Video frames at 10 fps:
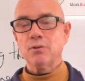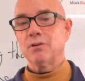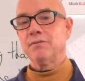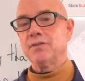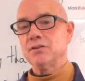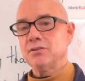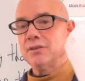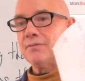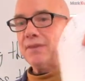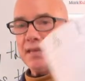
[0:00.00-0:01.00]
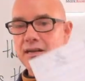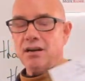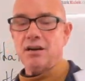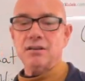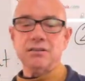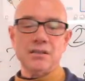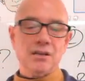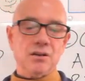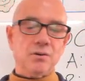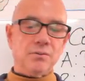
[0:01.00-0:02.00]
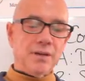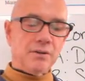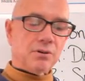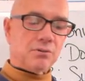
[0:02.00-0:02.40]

review the video. We will